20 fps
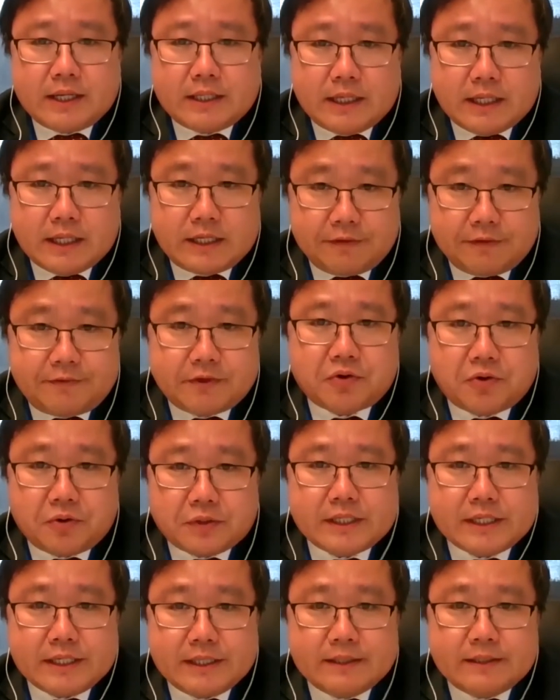the
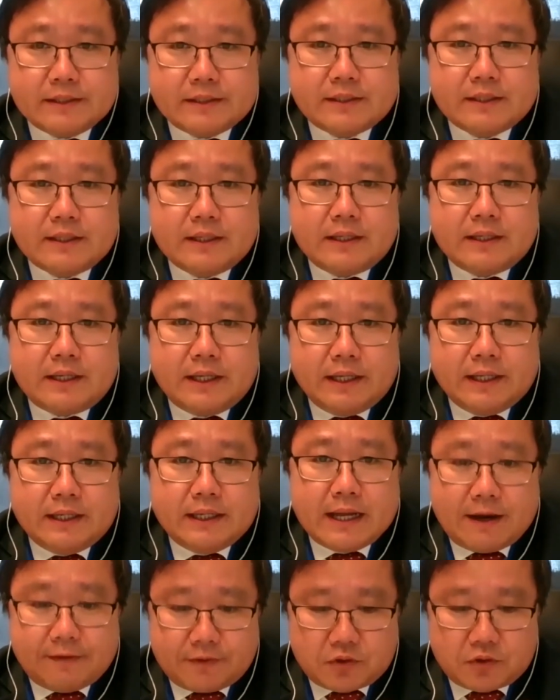difficulties in
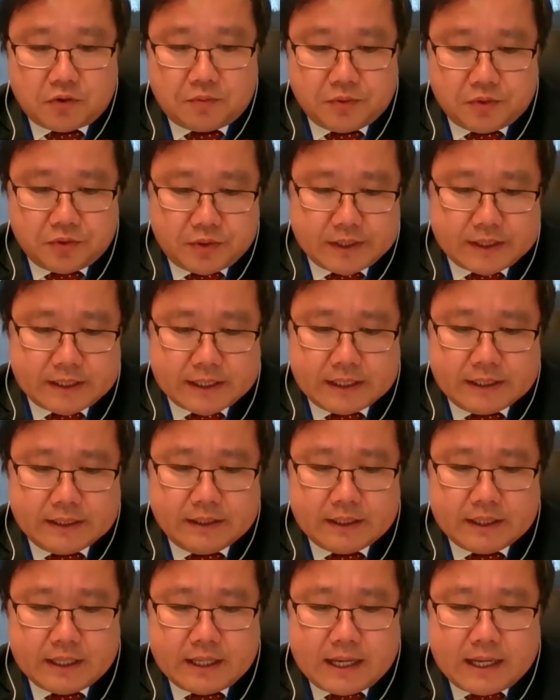our community,